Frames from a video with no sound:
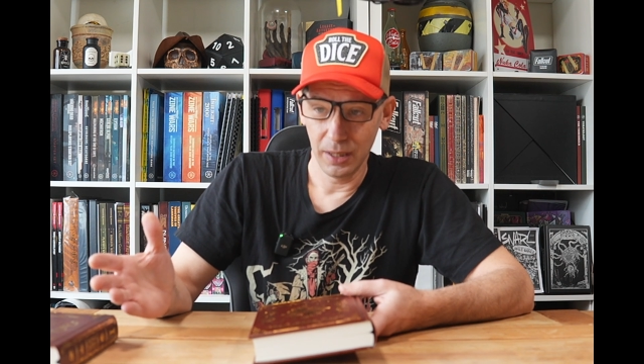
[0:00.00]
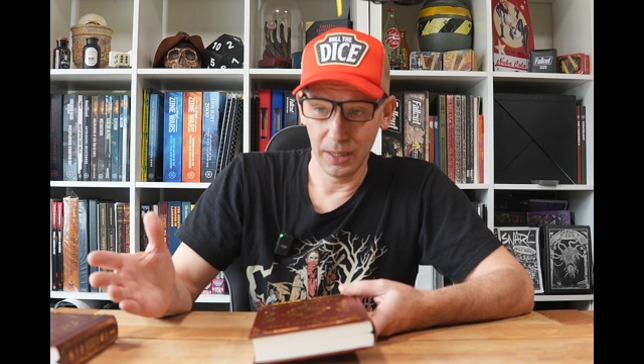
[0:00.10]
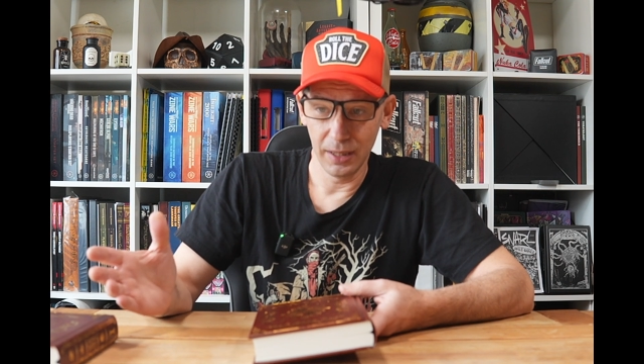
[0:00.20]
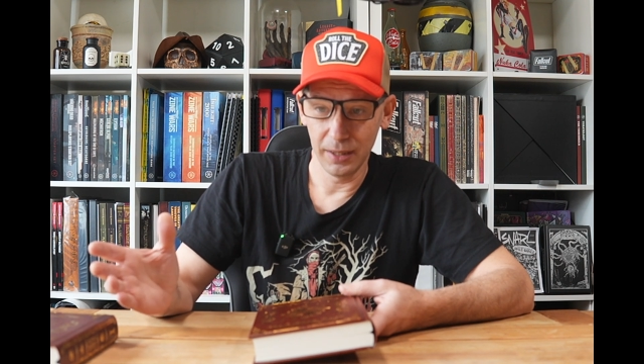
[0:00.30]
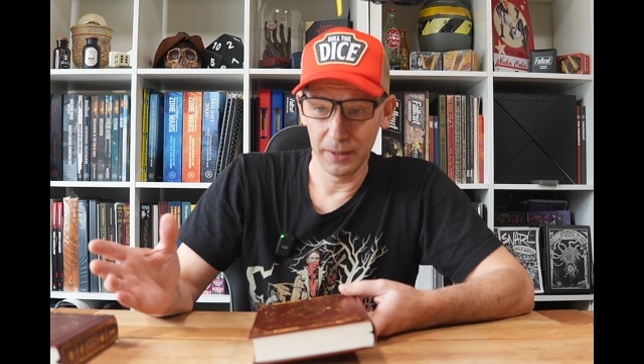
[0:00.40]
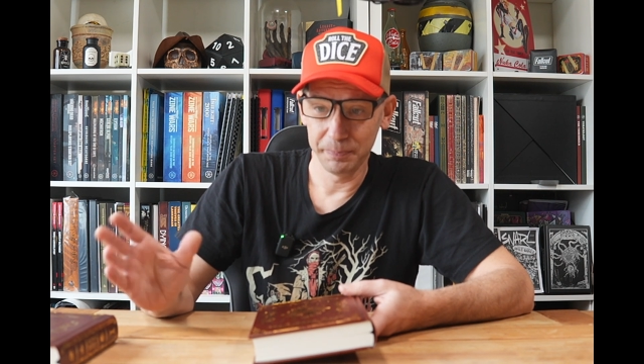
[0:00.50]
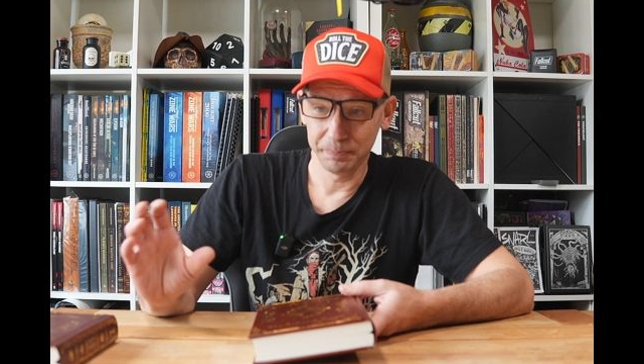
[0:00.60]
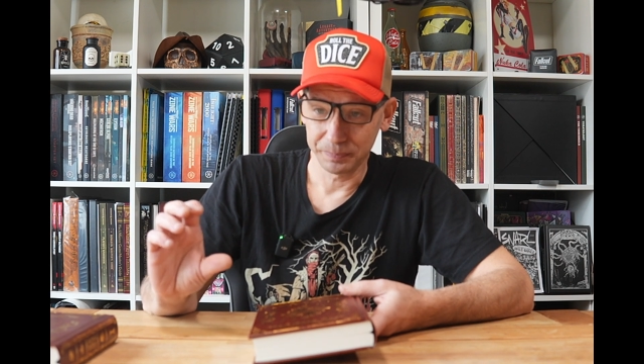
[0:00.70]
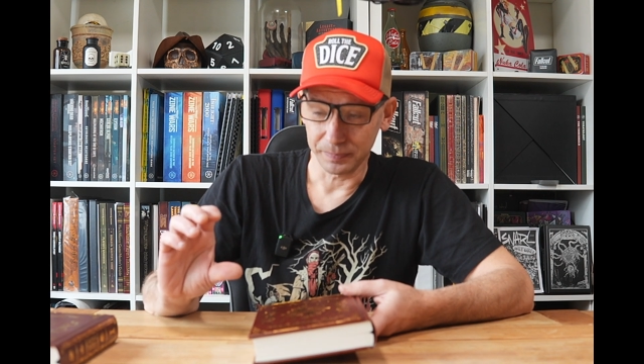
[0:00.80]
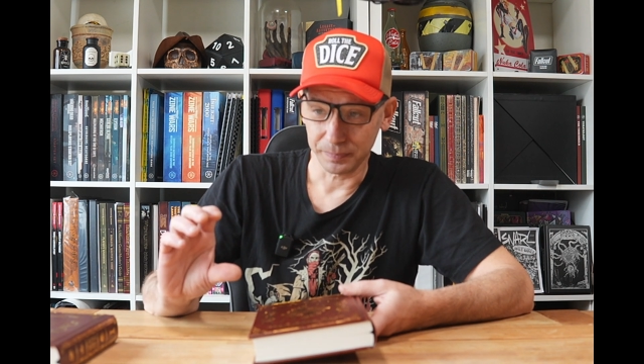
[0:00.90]
in
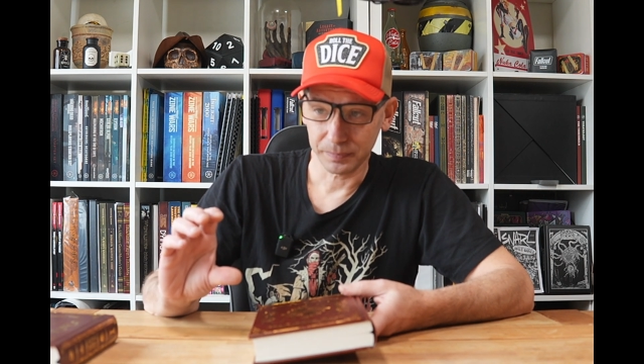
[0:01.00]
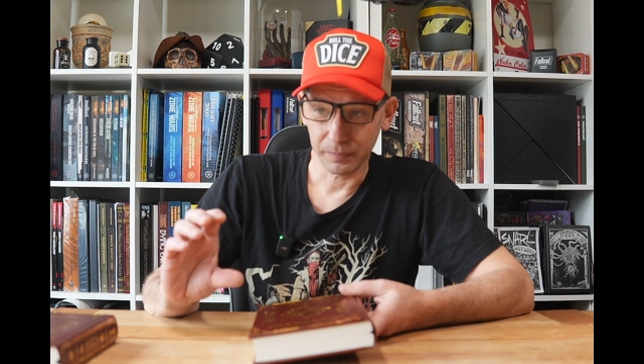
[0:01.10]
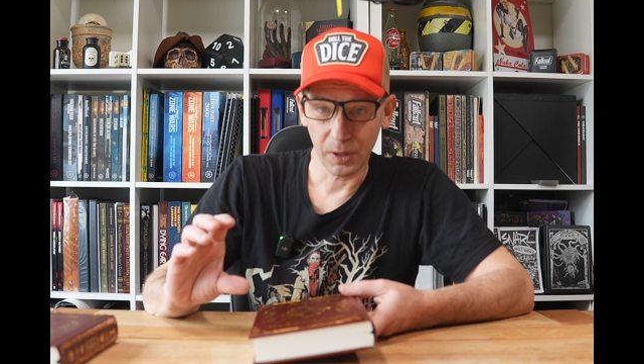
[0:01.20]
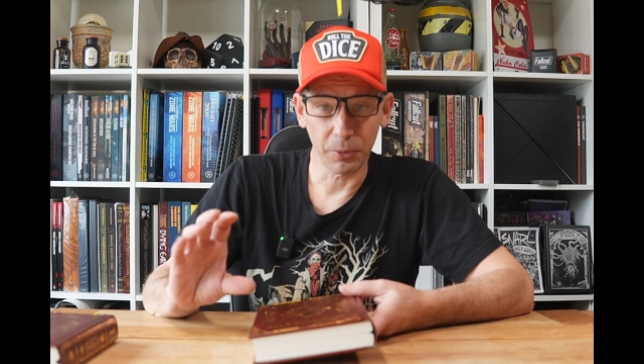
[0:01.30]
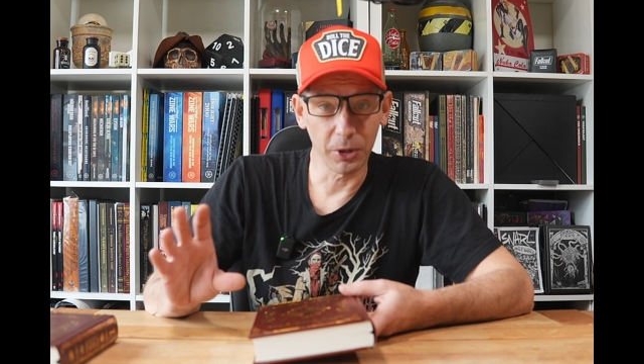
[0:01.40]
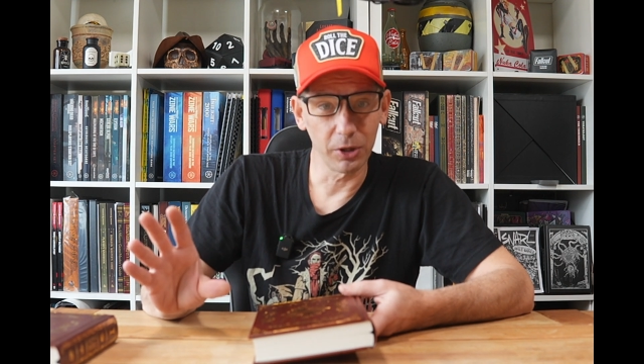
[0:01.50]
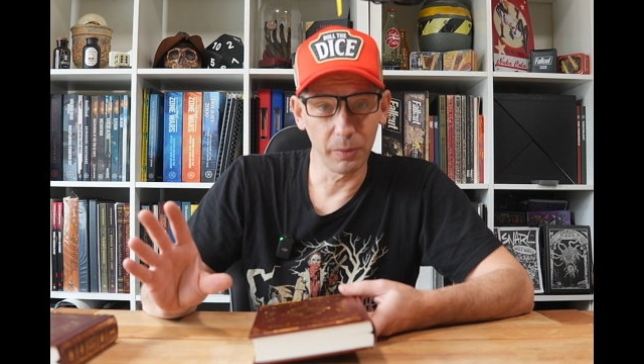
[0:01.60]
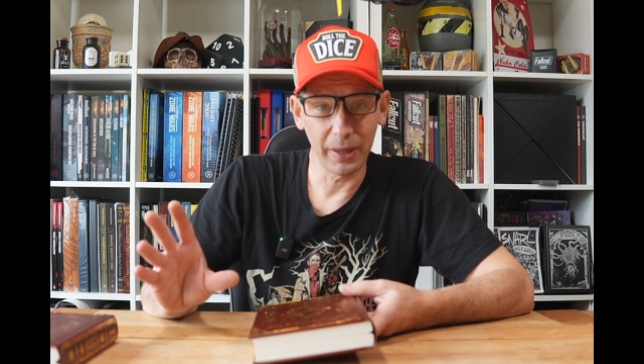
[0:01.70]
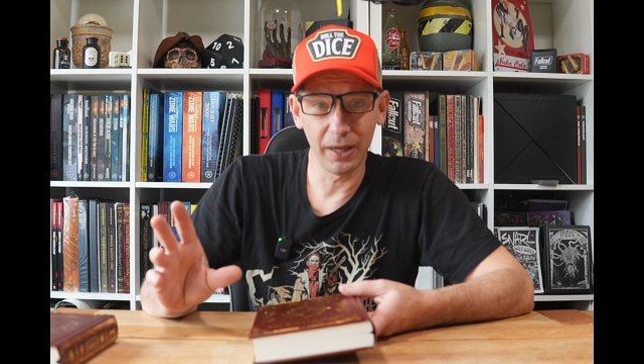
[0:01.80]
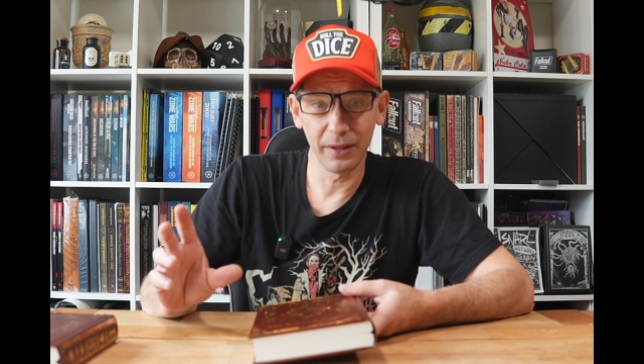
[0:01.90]
print on
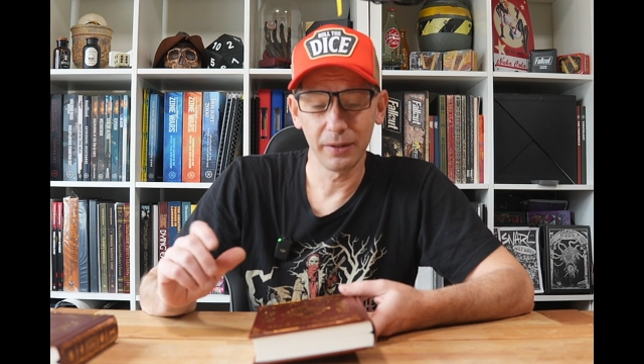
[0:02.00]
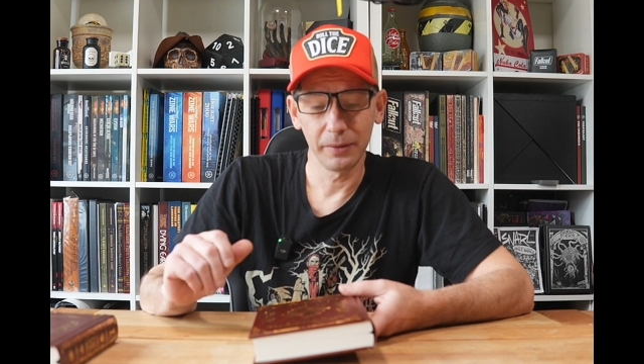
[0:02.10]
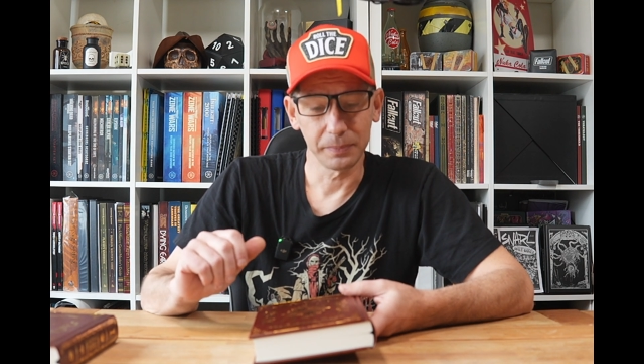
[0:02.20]
demand,